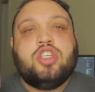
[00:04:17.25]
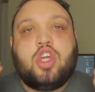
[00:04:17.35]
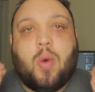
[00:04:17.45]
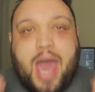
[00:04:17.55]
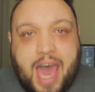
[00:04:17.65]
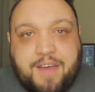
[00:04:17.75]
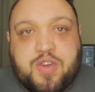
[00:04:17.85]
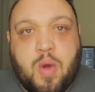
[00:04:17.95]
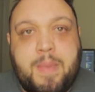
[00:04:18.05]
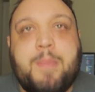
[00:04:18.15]
So you
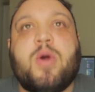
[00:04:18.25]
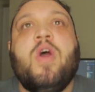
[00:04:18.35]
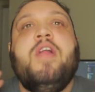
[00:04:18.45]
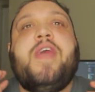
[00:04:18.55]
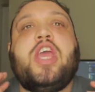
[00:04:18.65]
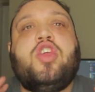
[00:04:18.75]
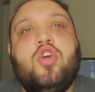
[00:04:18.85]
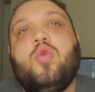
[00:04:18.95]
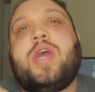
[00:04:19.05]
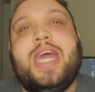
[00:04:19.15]
have to remember that
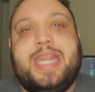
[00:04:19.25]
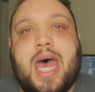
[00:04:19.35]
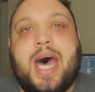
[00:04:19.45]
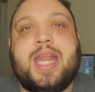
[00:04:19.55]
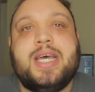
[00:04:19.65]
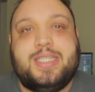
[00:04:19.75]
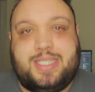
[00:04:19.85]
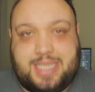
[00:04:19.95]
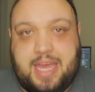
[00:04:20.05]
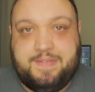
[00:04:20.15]
you cannot
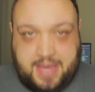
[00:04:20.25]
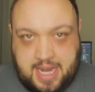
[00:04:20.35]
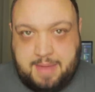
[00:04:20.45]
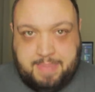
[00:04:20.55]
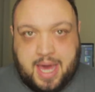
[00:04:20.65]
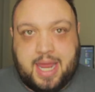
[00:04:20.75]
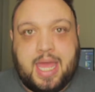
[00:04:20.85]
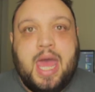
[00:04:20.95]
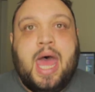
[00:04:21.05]
save anybody.